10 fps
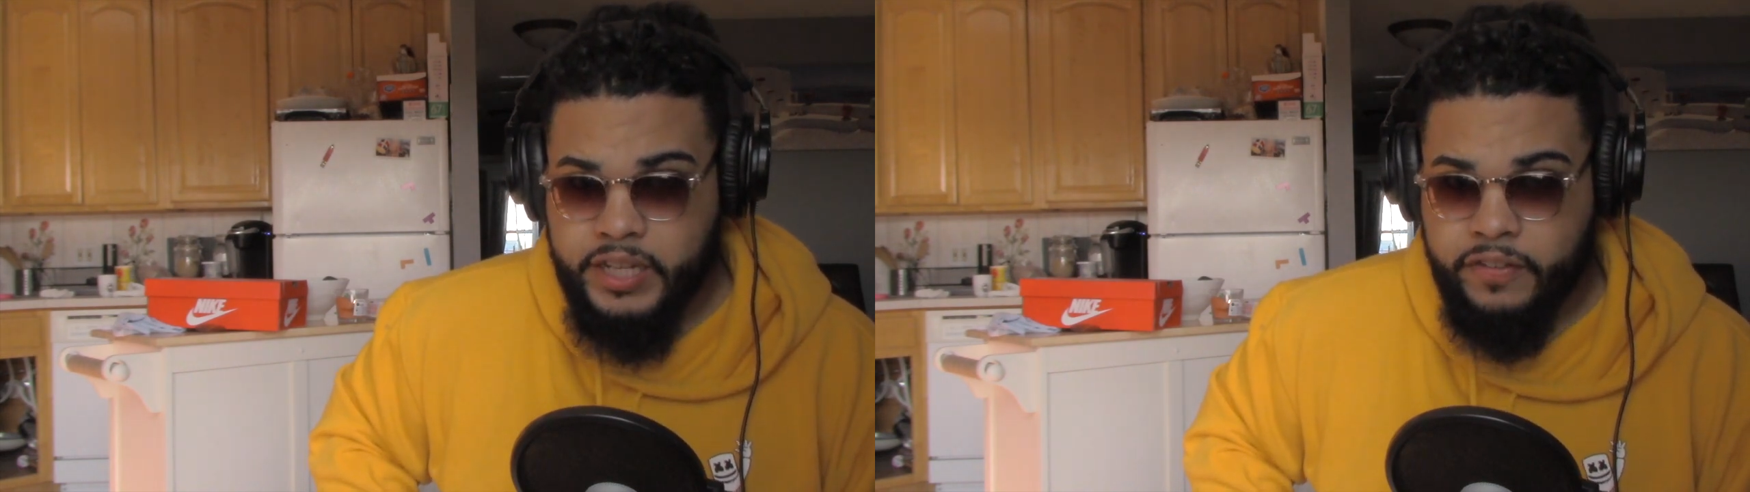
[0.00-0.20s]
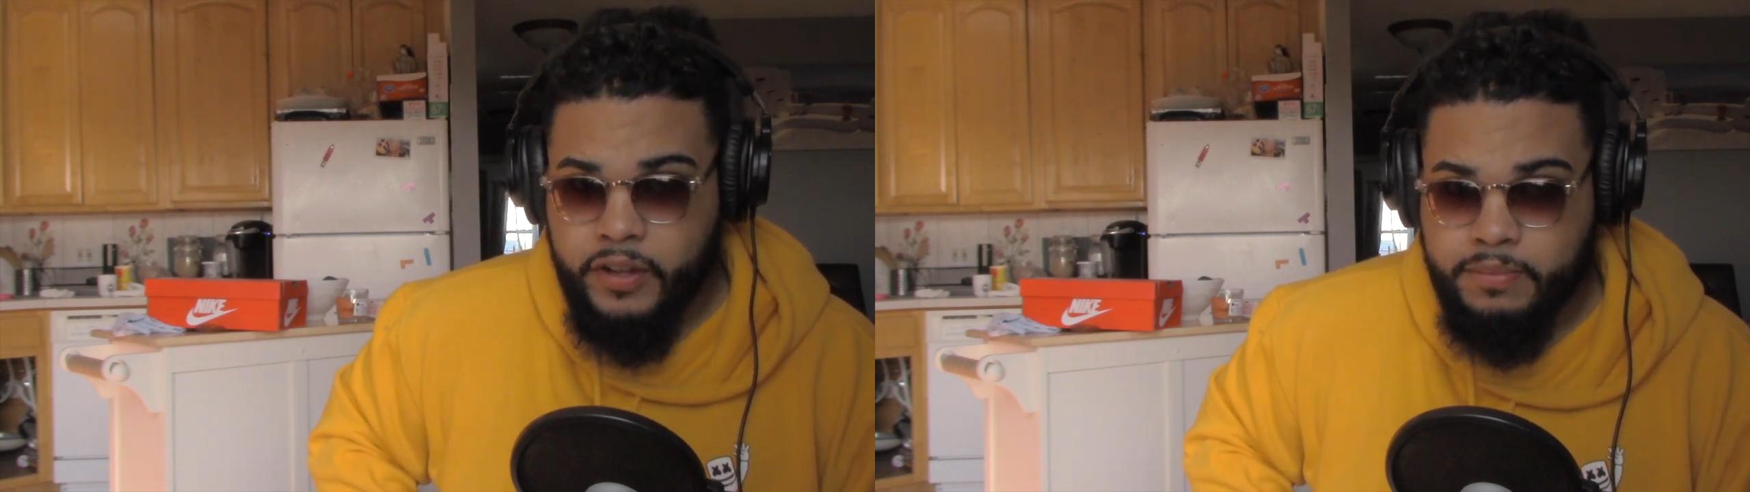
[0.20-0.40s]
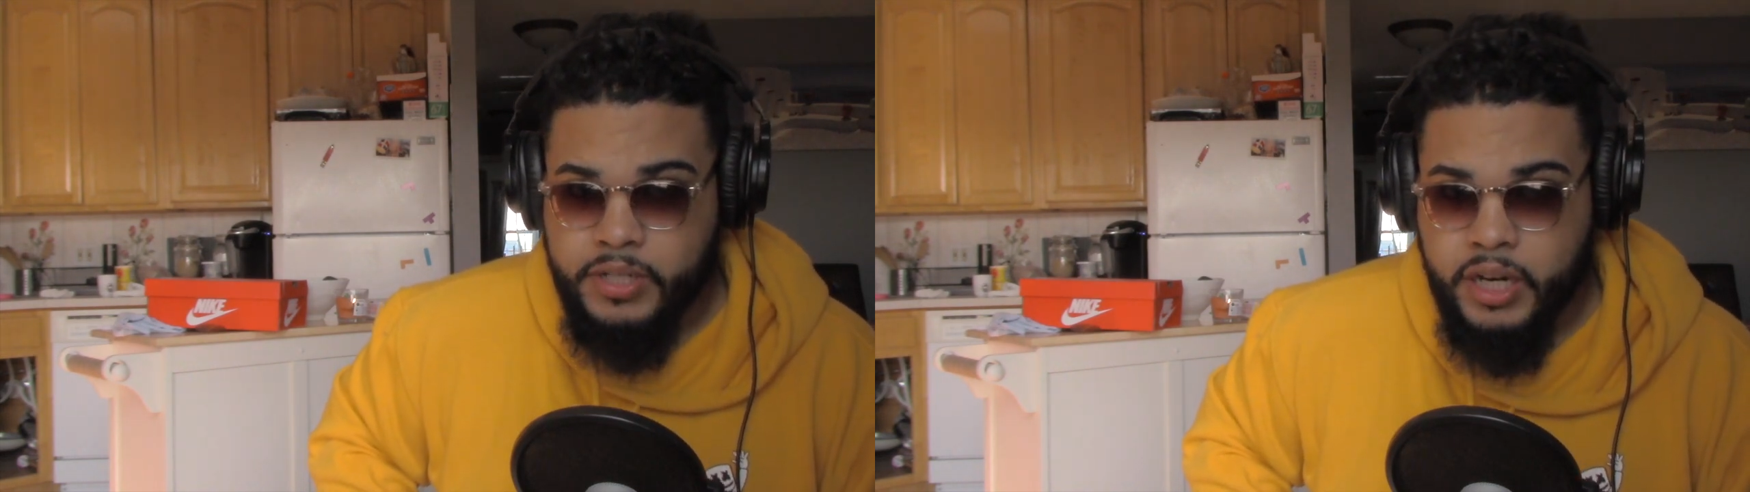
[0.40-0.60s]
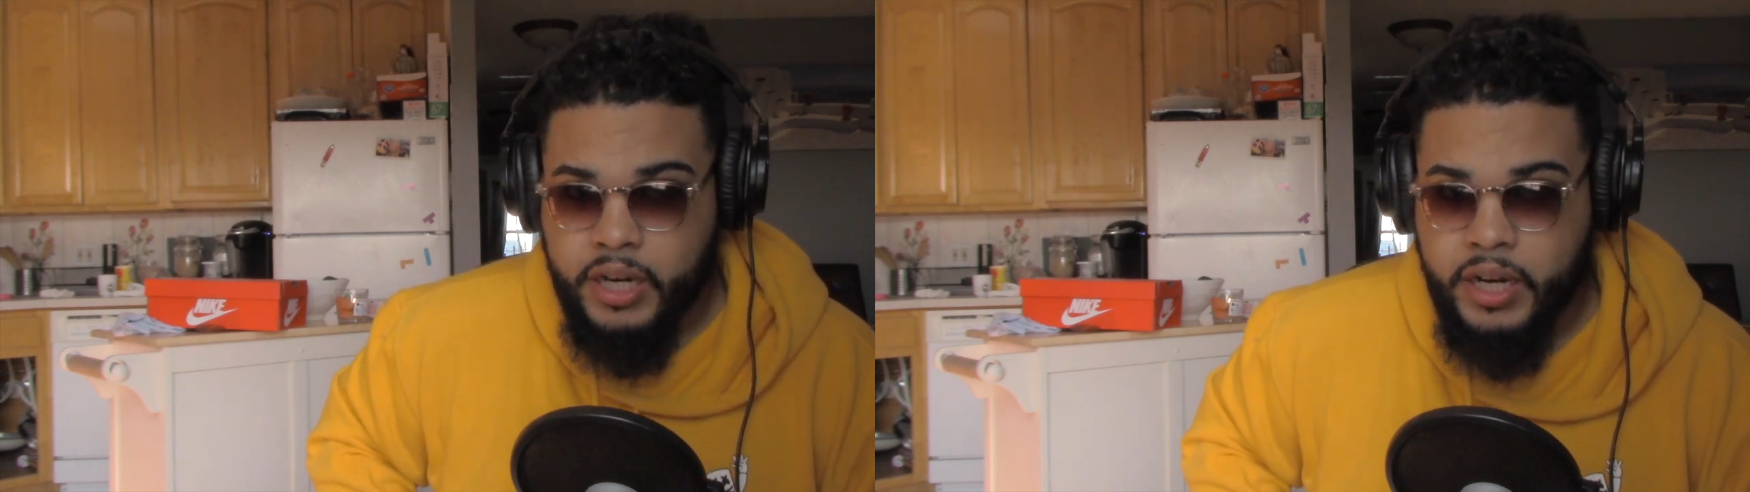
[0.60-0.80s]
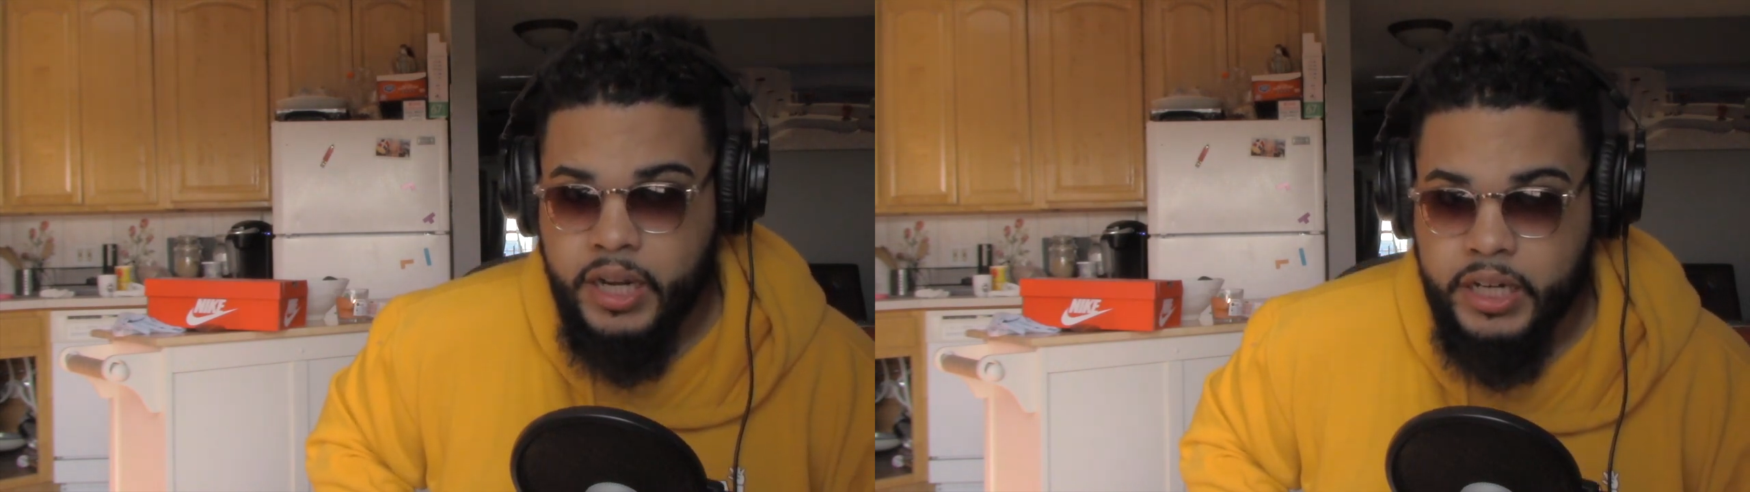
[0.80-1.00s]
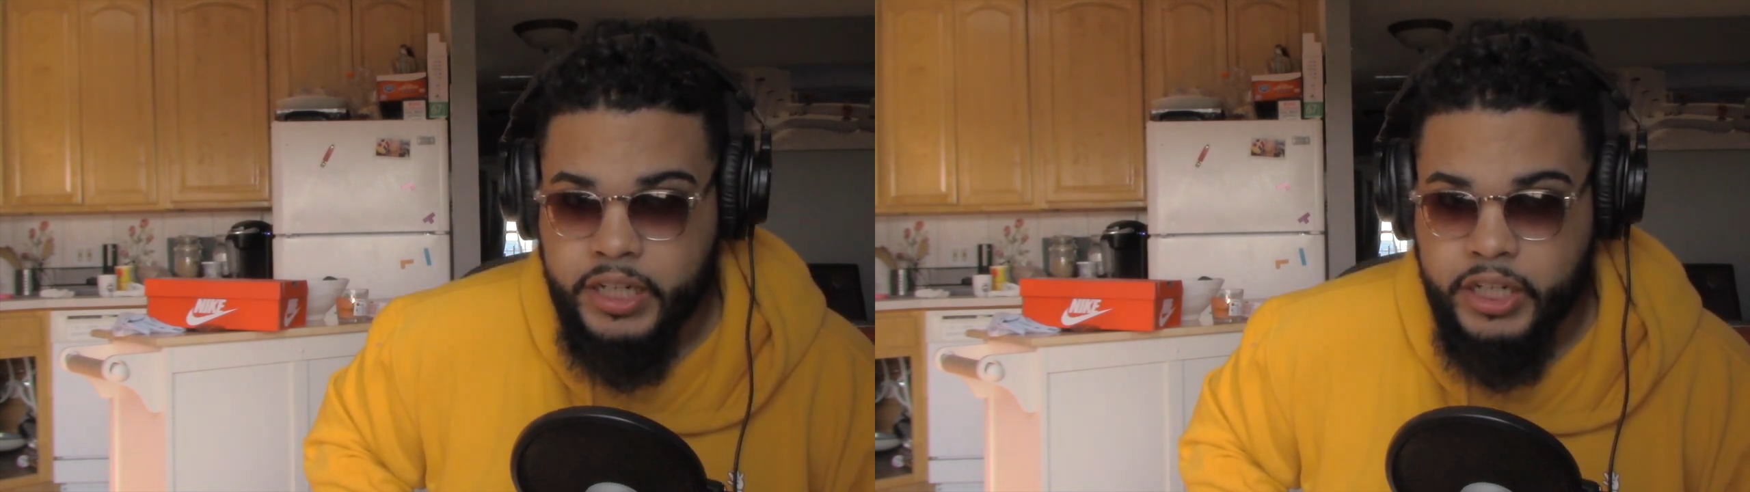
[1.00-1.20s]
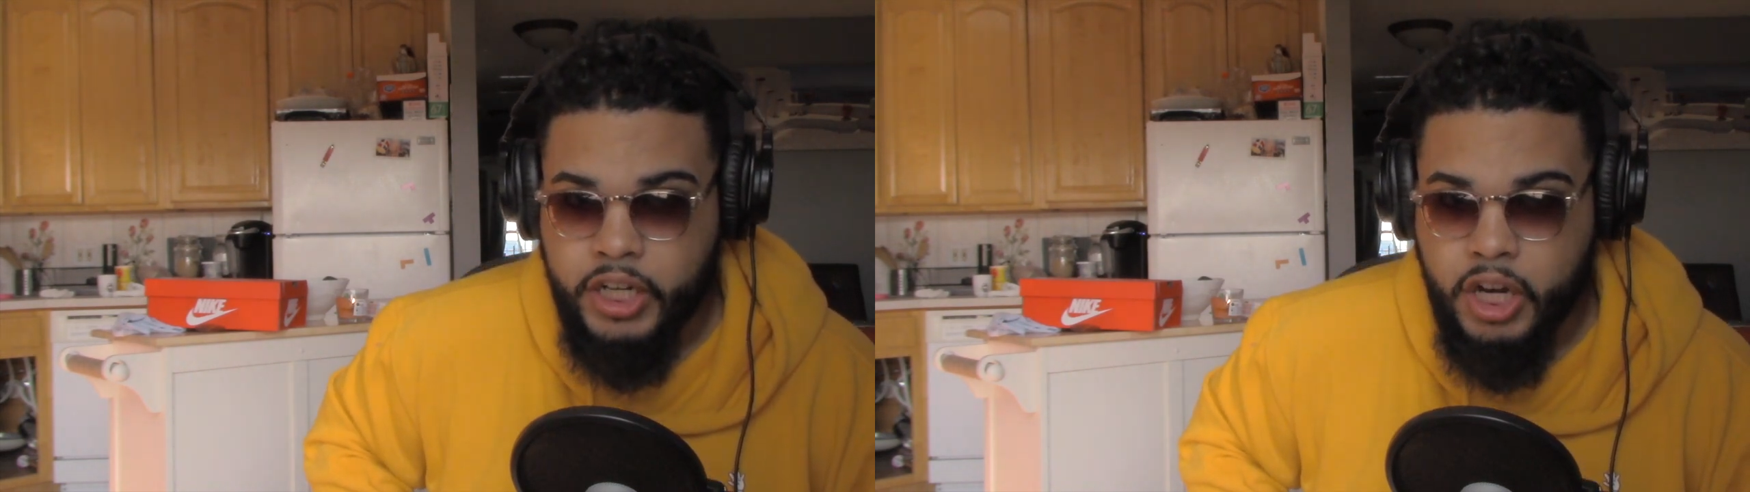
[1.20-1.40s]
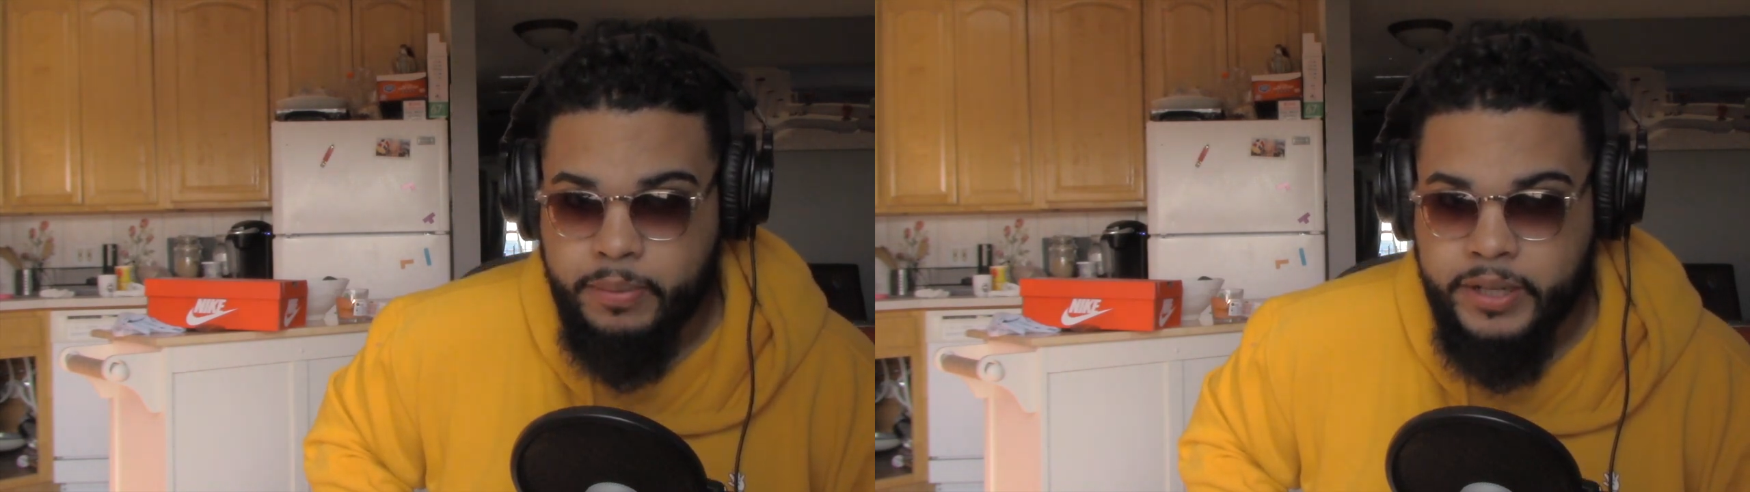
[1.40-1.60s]
films are
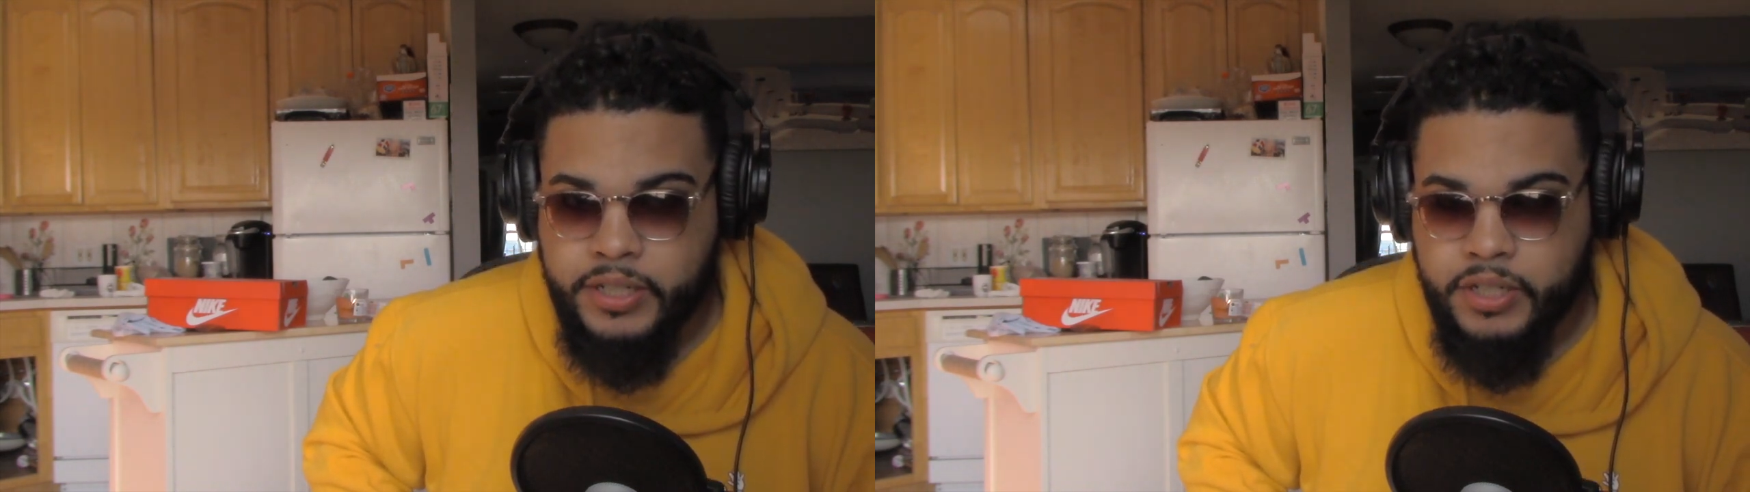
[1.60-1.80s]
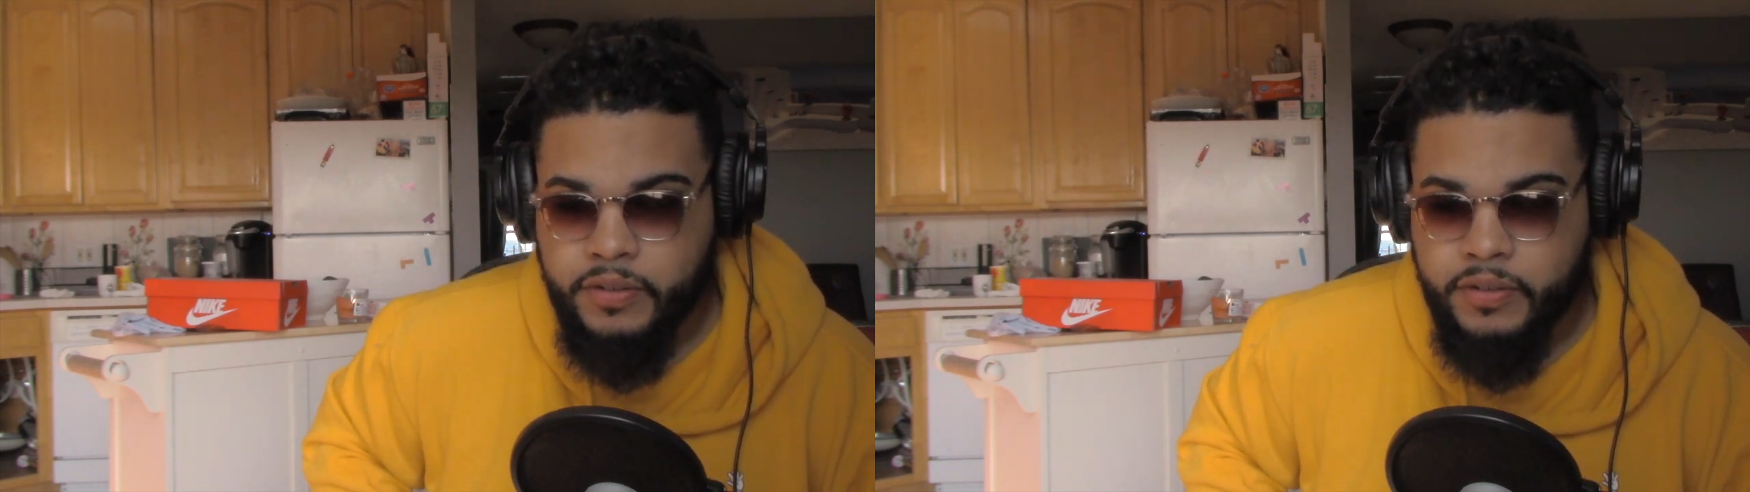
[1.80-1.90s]
garbage